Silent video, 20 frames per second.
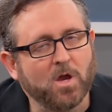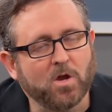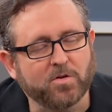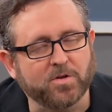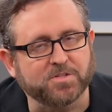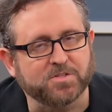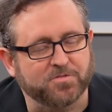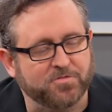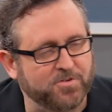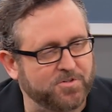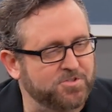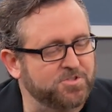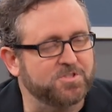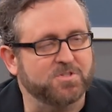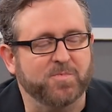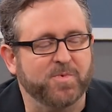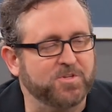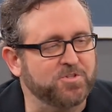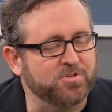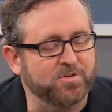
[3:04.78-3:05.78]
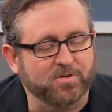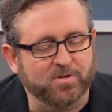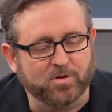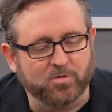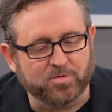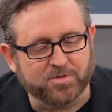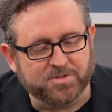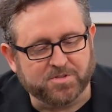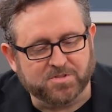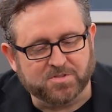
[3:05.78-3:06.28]
Okay, so first, just to make sure no
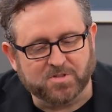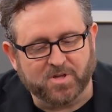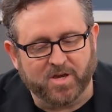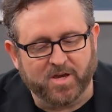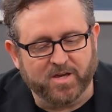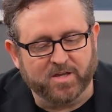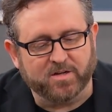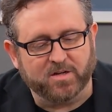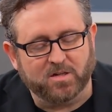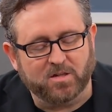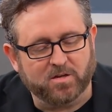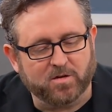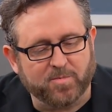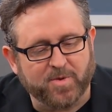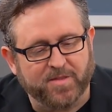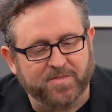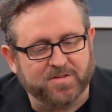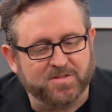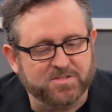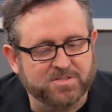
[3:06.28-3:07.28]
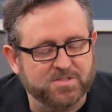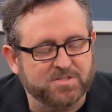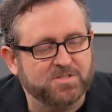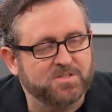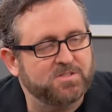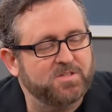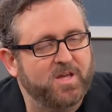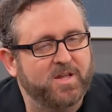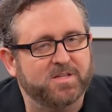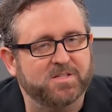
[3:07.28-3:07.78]
one's unclear about this, this
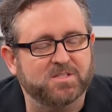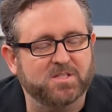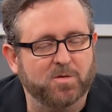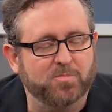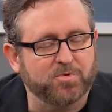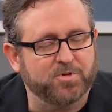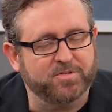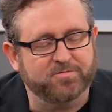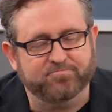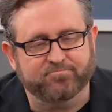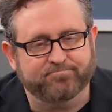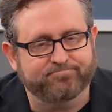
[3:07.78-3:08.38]
is not a separate